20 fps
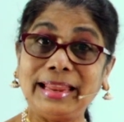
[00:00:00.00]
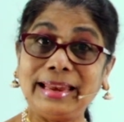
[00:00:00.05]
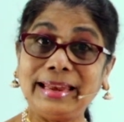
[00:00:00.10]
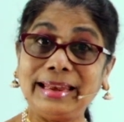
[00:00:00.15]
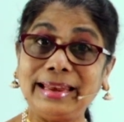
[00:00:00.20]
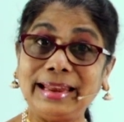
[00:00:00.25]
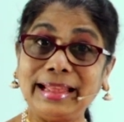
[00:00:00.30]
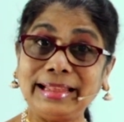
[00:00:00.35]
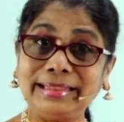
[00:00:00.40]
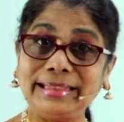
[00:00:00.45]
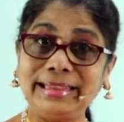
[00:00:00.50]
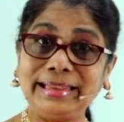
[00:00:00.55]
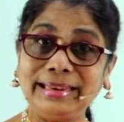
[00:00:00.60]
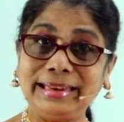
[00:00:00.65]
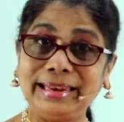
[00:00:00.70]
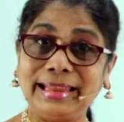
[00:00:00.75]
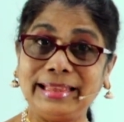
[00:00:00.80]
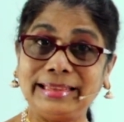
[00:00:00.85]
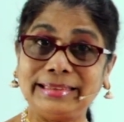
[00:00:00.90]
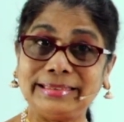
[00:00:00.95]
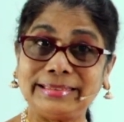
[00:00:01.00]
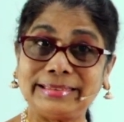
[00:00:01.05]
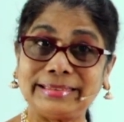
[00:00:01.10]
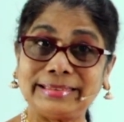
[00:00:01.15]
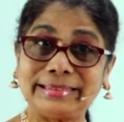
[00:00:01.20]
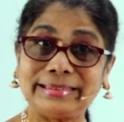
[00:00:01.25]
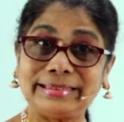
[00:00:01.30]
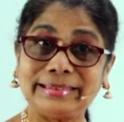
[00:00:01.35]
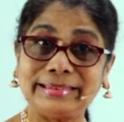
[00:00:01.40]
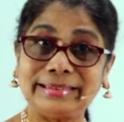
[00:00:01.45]
Nothingness.
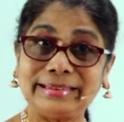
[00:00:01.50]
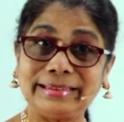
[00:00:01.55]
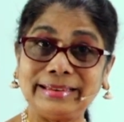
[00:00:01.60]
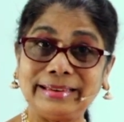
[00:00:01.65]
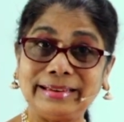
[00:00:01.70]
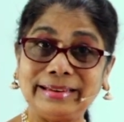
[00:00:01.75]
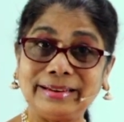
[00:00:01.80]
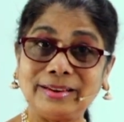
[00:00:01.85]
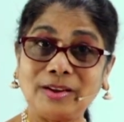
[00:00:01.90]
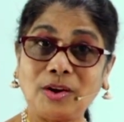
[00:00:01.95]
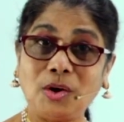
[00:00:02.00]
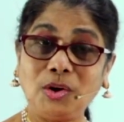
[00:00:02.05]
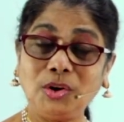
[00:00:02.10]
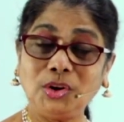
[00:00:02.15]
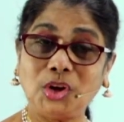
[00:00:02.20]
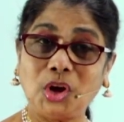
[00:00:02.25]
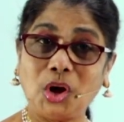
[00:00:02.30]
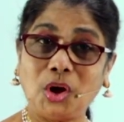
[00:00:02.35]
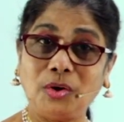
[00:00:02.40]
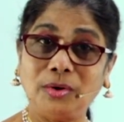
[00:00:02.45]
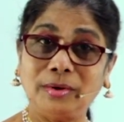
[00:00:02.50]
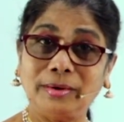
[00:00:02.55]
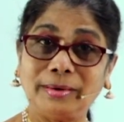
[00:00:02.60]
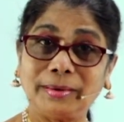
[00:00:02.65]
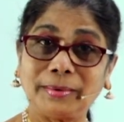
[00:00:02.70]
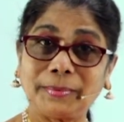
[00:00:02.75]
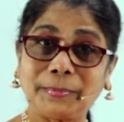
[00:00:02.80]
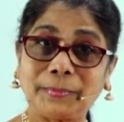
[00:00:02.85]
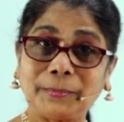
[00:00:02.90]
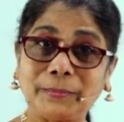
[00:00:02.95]
All gone.
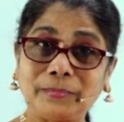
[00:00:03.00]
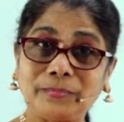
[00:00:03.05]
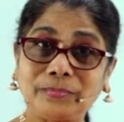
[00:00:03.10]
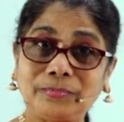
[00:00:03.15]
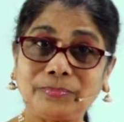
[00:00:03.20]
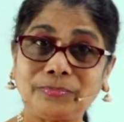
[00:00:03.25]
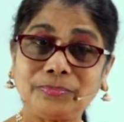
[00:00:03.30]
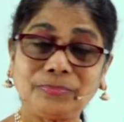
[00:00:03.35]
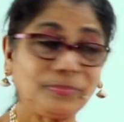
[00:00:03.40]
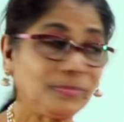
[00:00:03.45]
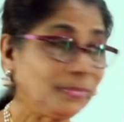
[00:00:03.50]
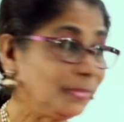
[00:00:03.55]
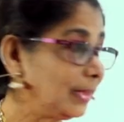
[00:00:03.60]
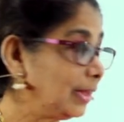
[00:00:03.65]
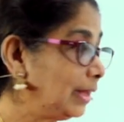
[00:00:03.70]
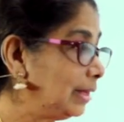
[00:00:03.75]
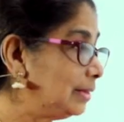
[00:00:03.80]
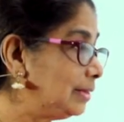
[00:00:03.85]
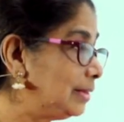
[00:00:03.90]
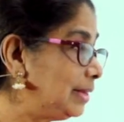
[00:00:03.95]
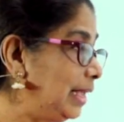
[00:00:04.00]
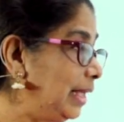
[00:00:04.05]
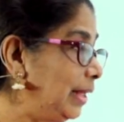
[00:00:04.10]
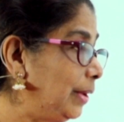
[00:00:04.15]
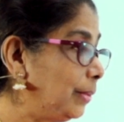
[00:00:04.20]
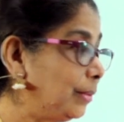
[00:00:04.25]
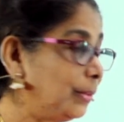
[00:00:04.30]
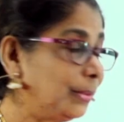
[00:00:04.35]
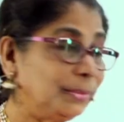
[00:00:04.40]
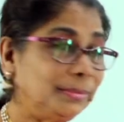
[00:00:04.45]

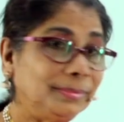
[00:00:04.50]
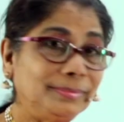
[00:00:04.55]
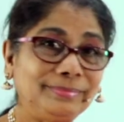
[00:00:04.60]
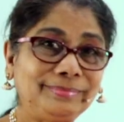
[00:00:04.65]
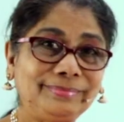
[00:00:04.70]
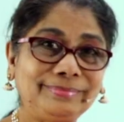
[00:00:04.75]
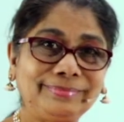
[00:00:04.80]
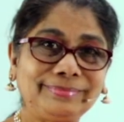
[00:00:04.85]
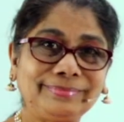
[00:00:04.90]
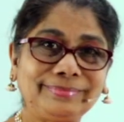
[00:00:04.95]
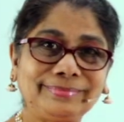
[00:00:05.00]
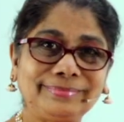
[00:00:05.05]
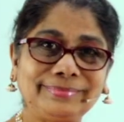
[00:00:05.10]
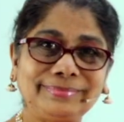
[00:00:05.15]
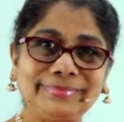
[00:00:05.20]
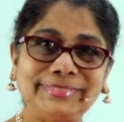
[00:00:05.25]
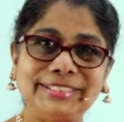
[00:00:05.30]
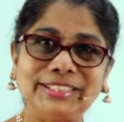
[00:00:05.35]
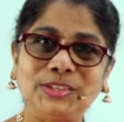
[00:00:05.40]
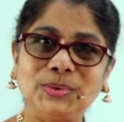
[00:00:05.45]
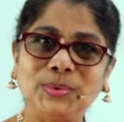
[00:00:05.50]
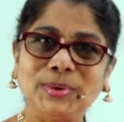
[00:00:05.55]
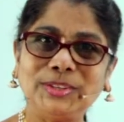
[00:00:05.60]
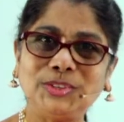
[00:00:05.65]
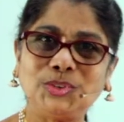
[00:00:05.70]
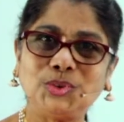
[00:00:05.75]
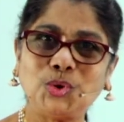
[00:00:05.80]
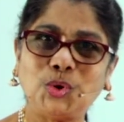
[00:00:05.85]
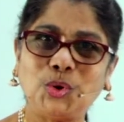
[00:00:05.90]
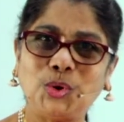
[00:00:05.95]
0. Did you
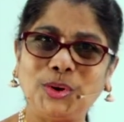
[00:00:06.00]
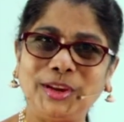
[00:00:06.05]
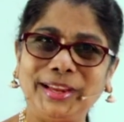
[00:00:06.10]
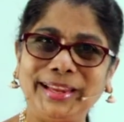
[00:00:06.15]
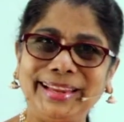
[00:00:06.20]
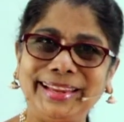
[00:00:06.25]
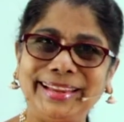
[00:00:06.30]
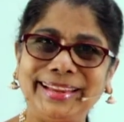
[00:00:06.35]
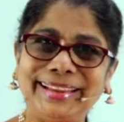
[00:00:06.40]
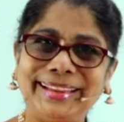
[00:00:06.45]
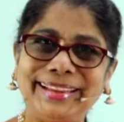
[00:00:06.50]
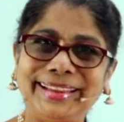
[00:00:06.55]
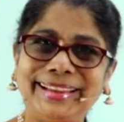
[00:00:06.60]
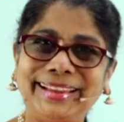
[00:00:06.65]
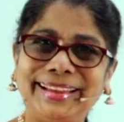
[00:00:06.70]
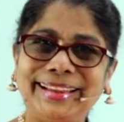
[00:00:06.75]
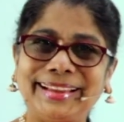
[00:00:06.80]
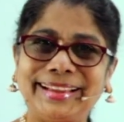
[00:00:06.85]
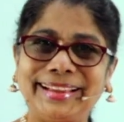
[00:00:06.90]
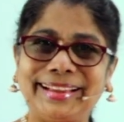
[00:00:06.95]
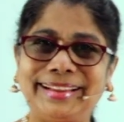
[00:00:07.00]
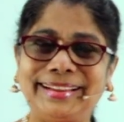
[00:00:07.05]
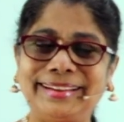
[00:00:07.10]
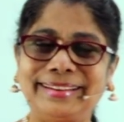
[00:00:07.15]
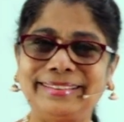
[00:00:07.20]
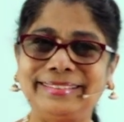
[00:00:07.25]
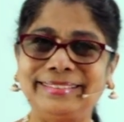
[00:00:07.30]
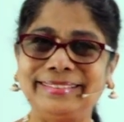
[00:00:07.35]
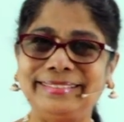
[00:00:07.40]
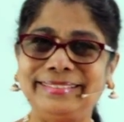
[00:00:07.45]
enjoy?
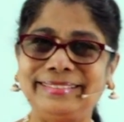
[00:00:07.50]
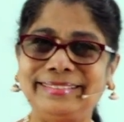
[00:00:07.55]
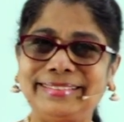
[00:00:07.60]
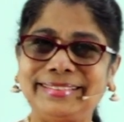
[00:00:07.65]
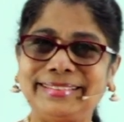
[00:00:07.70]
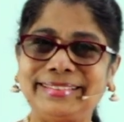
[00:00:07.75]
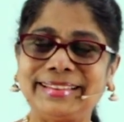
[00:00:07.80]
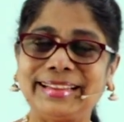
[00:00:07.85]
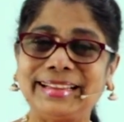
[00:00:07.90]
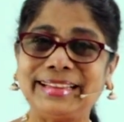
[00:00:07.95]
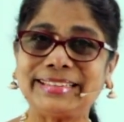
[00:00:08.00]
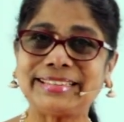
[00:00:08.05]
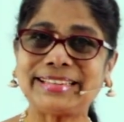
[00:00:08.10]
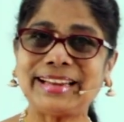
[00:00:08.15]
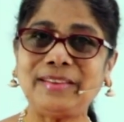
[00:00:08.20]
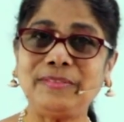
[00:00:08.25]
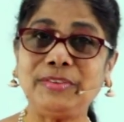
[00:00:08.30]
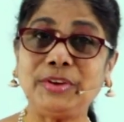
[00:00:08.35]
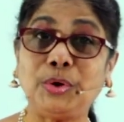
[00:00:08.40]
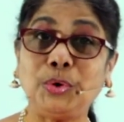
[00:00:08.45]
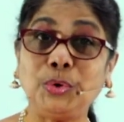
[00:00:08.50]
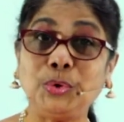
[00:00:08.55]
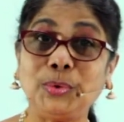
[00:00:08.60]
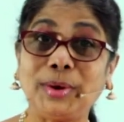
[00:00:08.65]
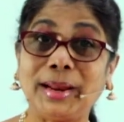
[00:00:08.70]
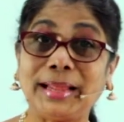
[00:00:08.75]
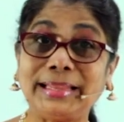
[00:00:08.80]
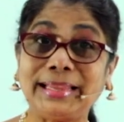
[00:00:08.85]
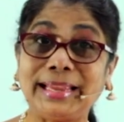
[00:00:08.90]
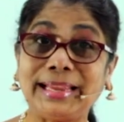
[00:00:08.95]
Good. Shall we go to
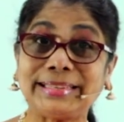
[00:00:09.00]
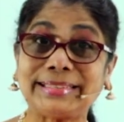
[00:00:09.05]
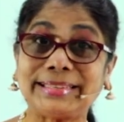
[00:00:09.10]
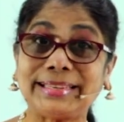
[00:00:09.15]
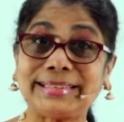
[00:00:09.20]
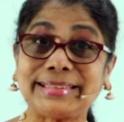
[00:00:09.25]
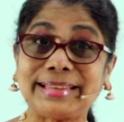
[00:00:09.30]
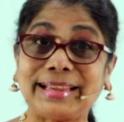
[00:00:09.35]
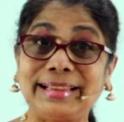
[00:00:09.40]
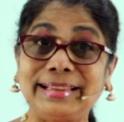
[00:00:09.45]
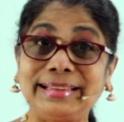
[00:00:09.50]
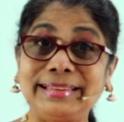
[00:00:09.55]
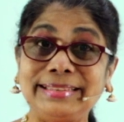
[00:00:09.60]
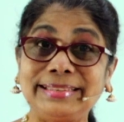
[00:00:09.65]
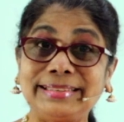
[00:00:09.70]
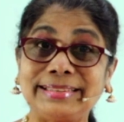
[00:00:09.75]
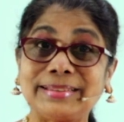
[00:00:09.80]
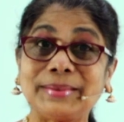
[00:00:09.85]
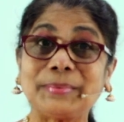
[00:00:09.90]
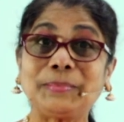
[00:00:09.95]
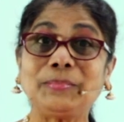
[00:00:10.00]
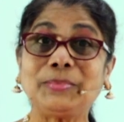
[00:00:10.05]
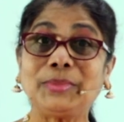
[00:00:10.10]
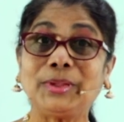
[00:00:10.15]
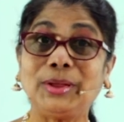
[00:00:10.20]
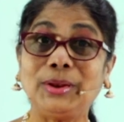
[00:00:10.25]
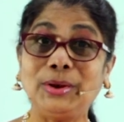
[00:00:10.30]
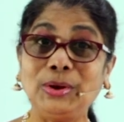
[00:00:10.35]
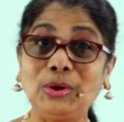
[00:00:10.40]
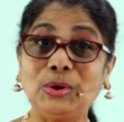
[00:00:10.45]
another exercise?
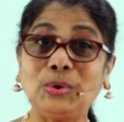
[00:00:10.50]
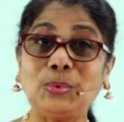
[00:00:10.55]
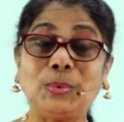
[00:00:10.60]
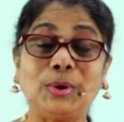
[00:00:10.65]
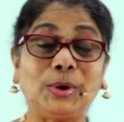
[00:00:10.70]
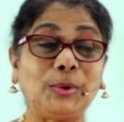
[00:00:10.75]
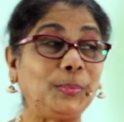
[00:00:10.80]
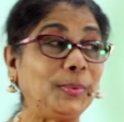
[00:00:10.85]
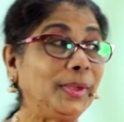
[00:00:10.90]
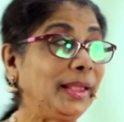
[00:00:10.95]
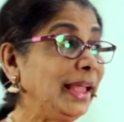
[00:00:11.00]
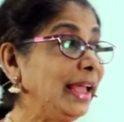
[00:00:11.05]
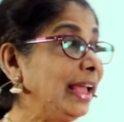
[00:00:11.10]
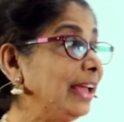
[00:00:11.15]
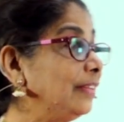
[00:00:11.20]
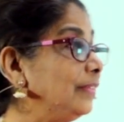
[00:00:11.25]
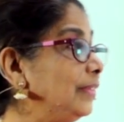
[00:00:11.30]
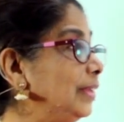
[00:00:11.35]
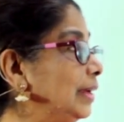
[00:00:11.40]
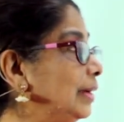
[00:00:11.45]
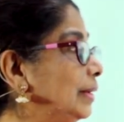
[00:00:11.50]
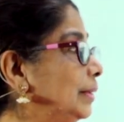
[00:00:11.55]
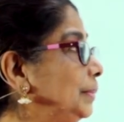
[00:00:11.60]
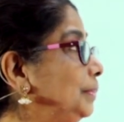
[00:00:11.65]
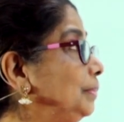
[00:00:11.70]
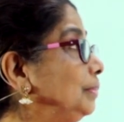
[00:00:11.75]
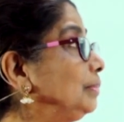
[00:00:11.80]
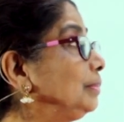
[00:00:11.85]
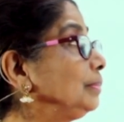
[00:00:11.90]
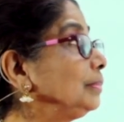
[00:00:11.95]
Look what we have here.
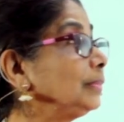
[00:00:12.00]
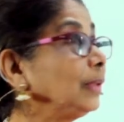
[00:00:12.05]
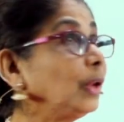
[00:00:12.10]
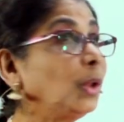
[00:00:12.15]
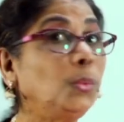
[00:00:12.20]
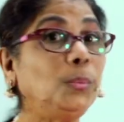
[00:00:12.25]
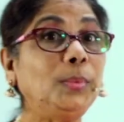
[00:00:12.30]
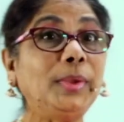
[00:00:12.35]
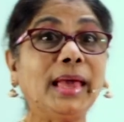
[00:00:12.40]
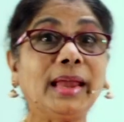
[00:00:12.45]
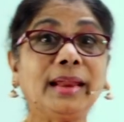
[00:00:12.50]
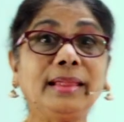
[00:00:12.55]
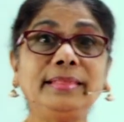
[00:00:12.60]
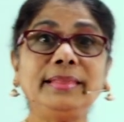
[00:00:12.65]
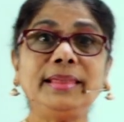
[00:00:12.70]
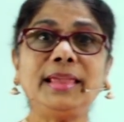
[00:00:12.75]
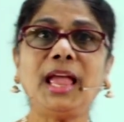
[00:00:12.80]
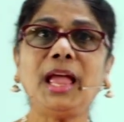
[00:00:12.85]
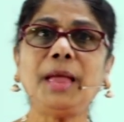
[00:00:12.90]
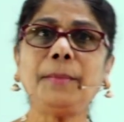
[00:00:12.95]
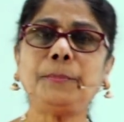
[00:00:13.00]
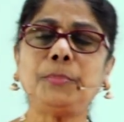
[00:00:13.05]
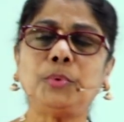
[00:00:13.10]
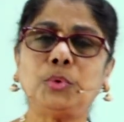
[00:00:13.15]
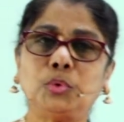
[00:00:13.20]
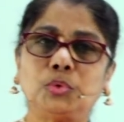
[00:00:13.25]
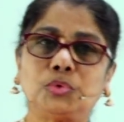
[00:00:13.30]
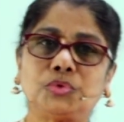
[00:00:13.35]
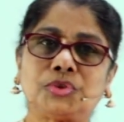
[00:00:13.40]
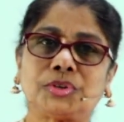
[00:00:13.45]
We are at the
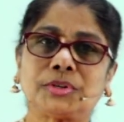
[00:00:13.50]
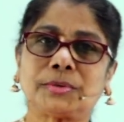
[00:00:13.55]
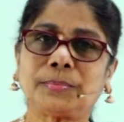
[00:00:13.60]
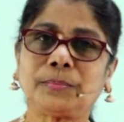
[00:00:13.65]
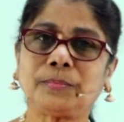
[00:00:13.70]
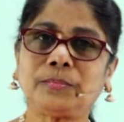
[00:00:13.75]
airport.